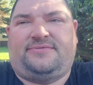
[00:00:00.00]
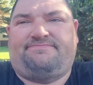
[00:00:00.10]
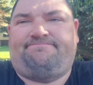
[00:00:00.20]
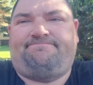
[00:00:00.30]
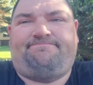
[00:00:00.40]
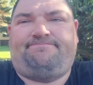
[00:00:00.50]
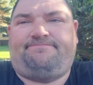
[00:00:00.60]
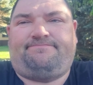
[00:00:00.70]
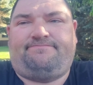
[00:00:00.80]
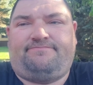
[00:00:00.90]
and
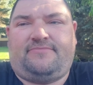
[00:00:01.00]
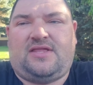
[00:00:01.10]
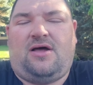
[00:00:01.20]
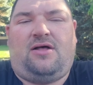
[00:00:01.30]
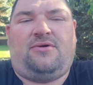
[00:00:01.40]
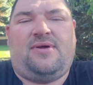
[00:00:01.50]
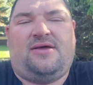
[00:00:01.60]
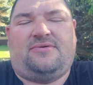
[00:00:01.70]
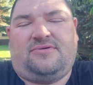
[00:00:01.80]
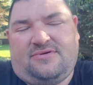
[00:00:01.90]
all
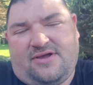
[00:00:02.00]
around.